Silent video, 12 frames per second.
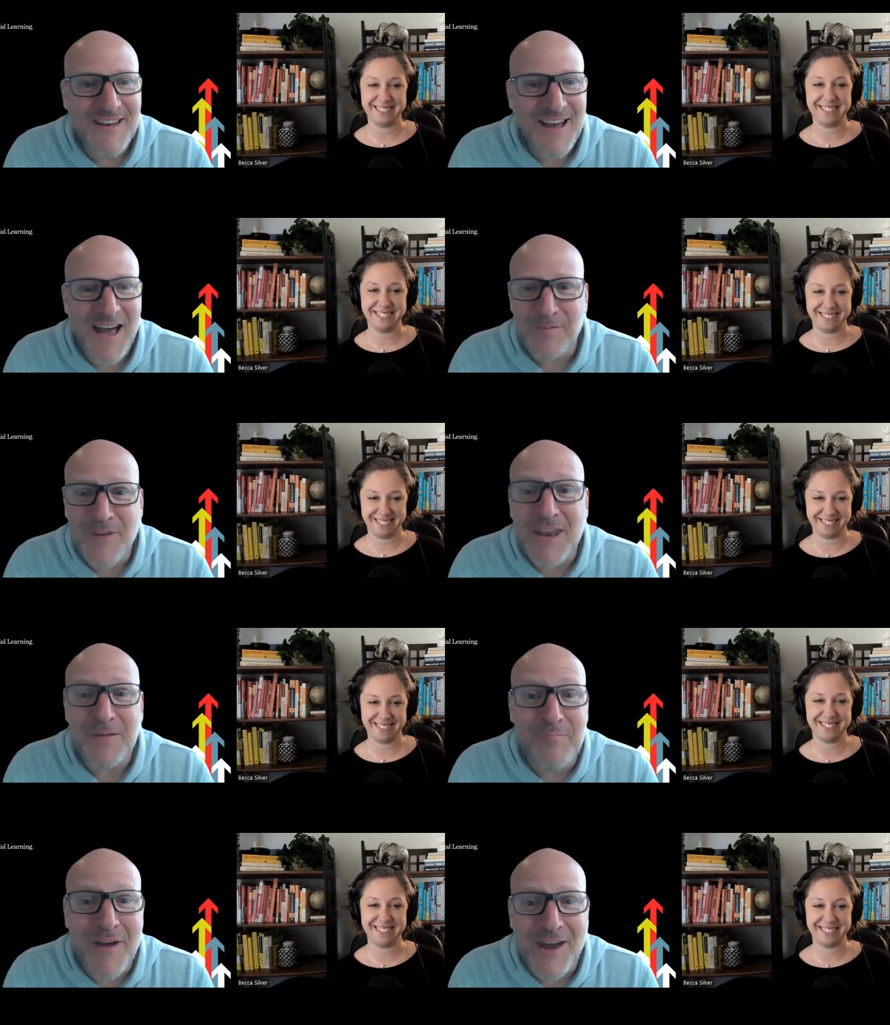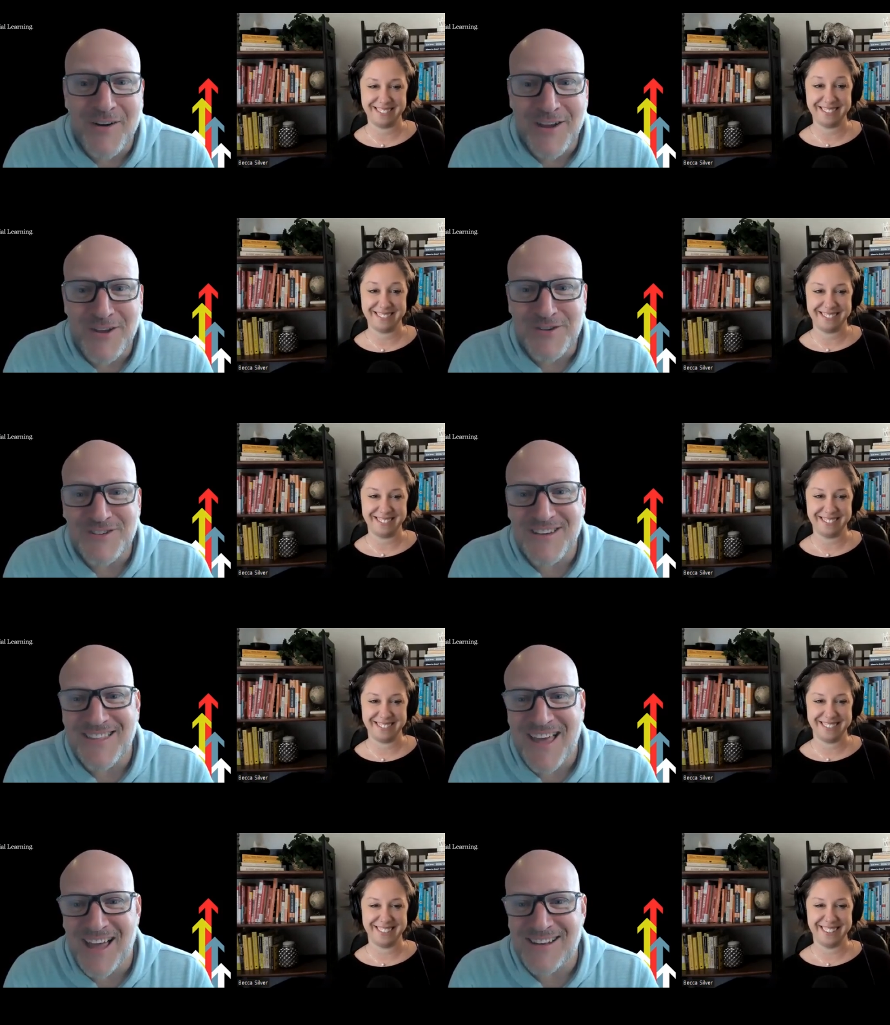Speaker 1: I'm getting better at using
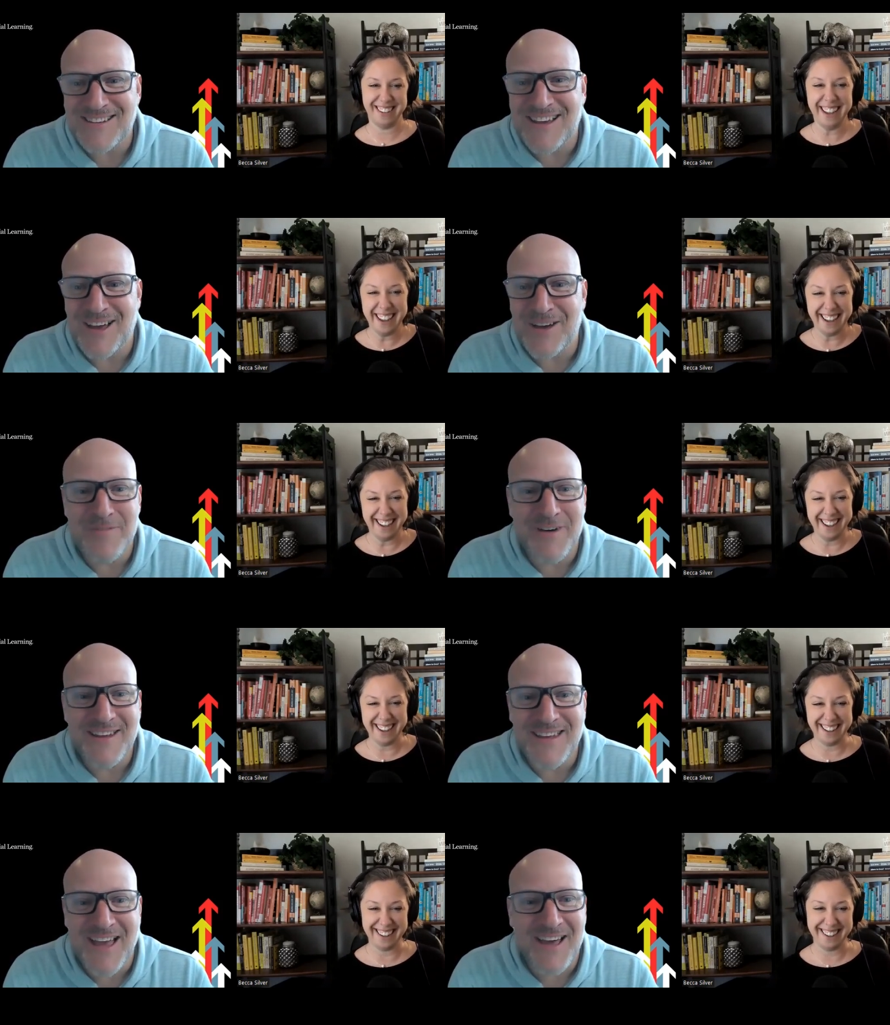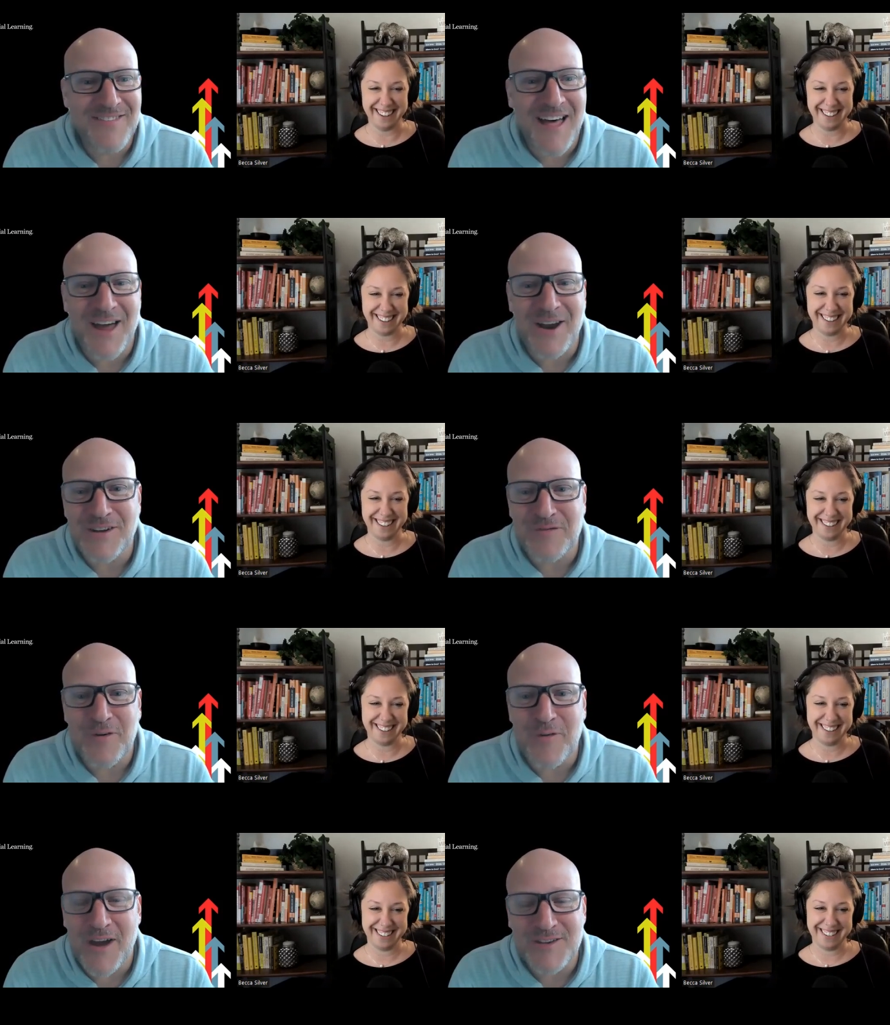that. Uh, but yeah, a lot of
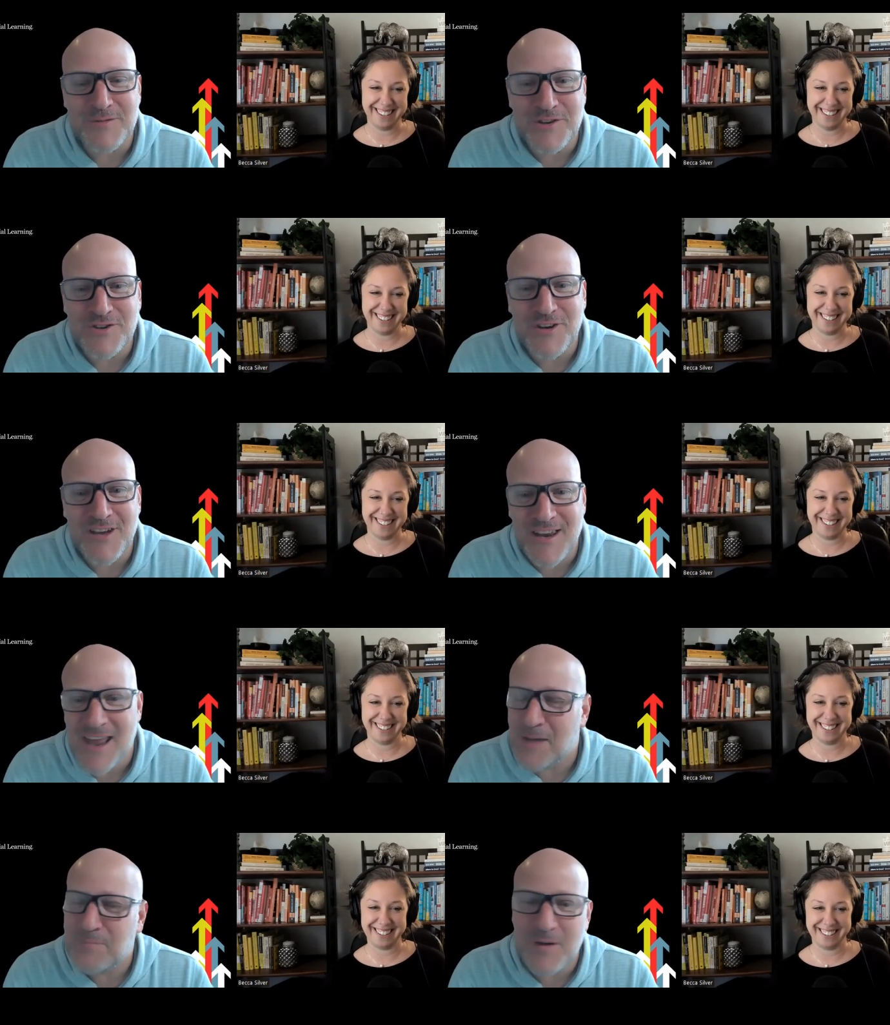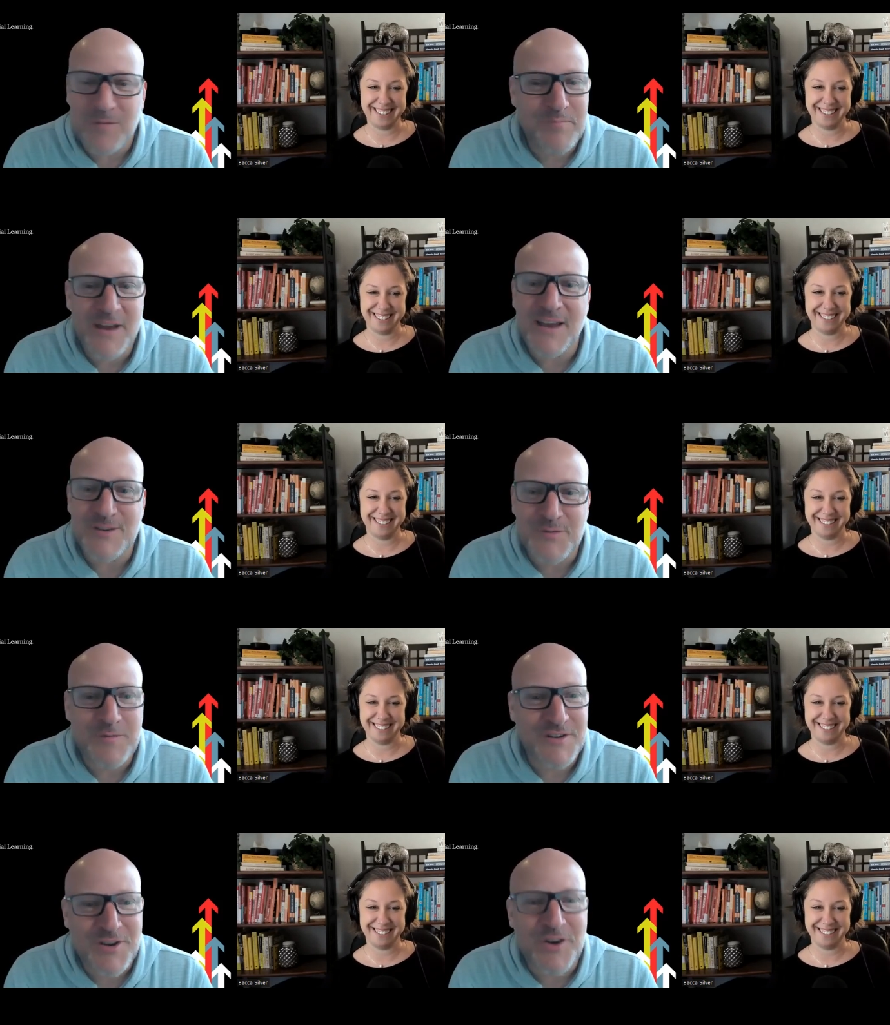different ways in which you connect. But biggest would
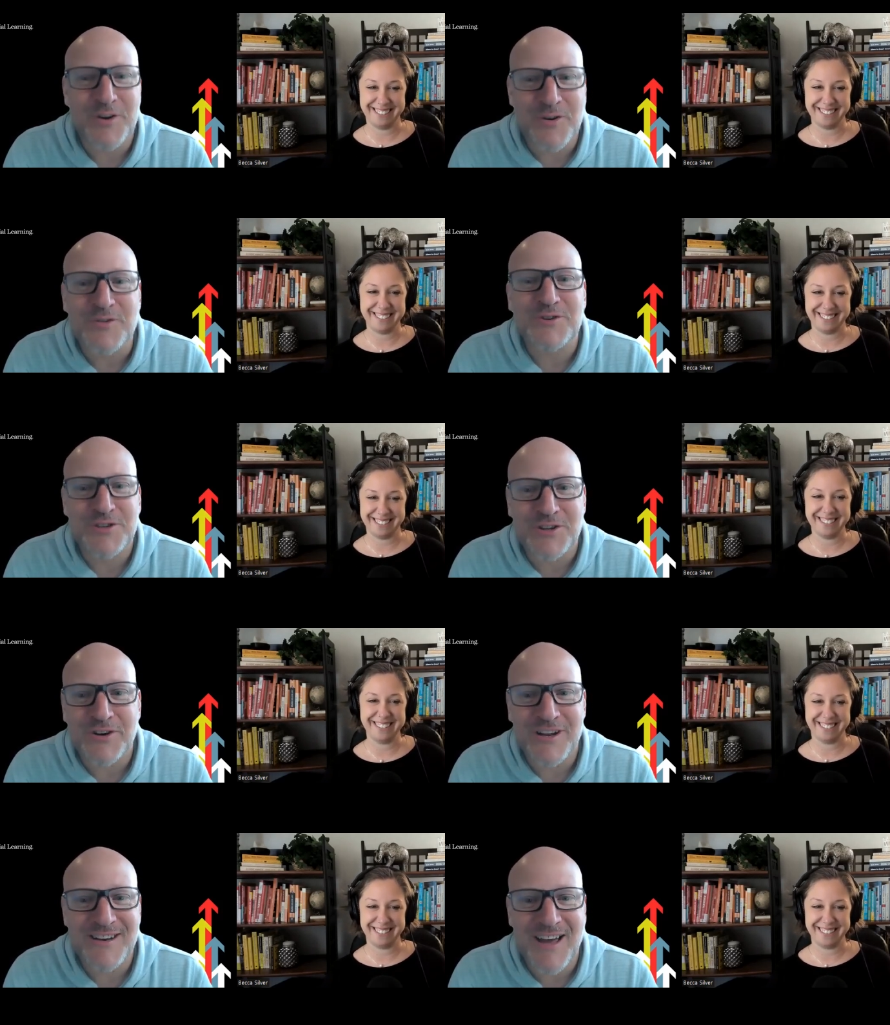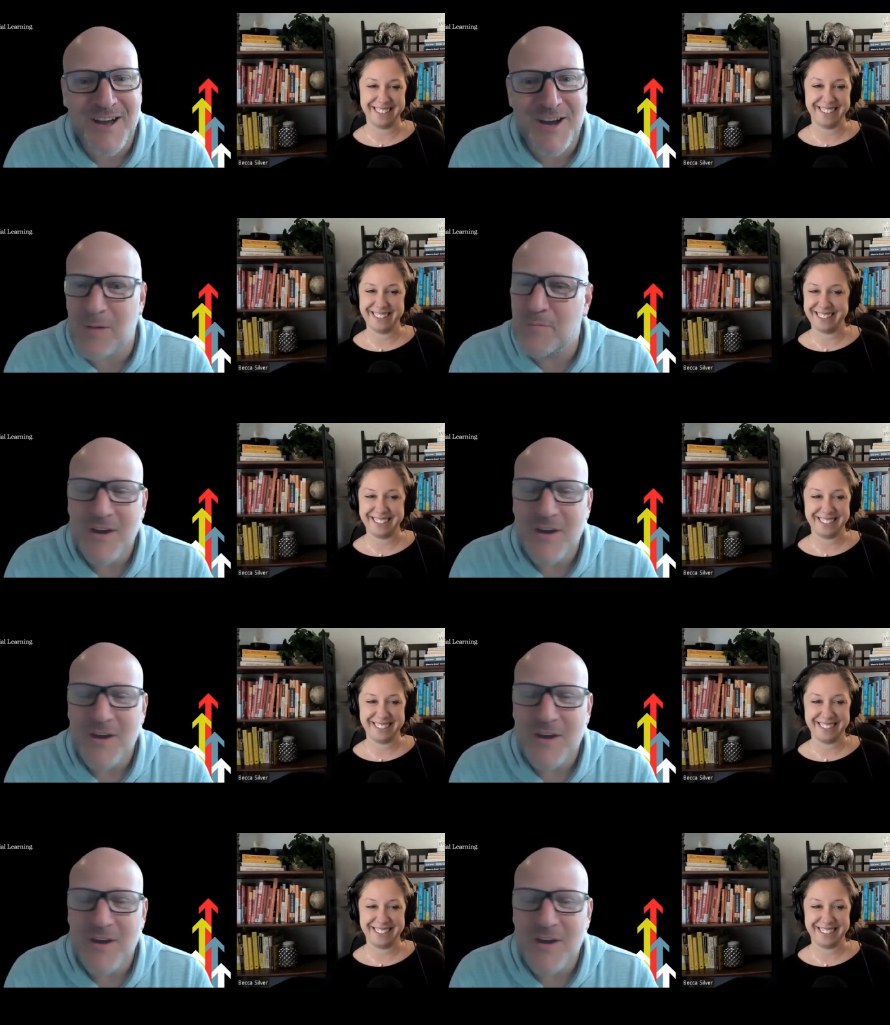just go to cruciallearning.com.